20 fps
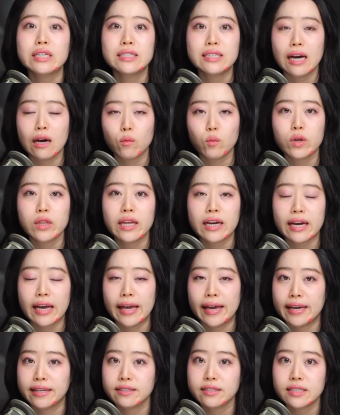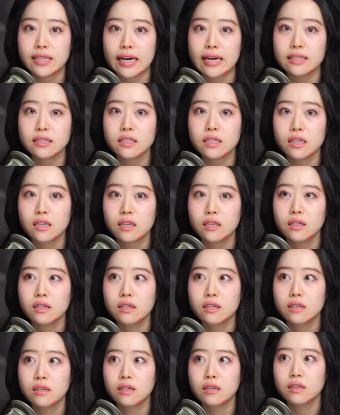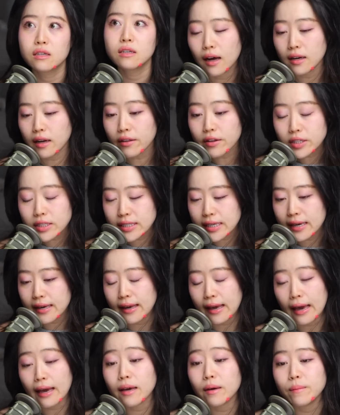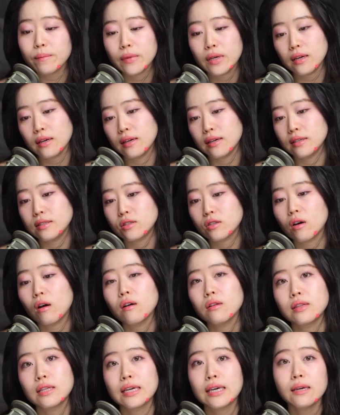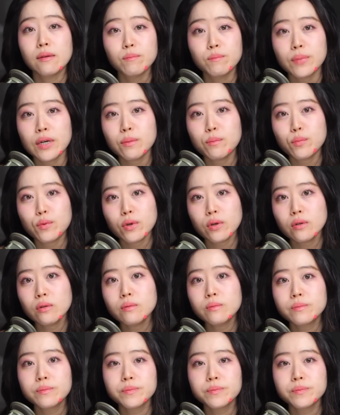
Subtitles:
downward like a handstand." Another sick game is called the kimbap roll.